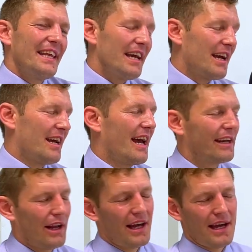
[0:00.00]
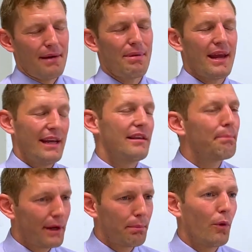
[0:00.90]
Yeah, and it's
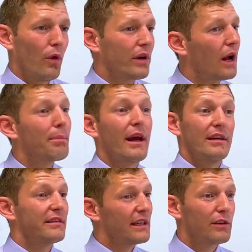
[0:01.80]
a bit of both, I'll be honest.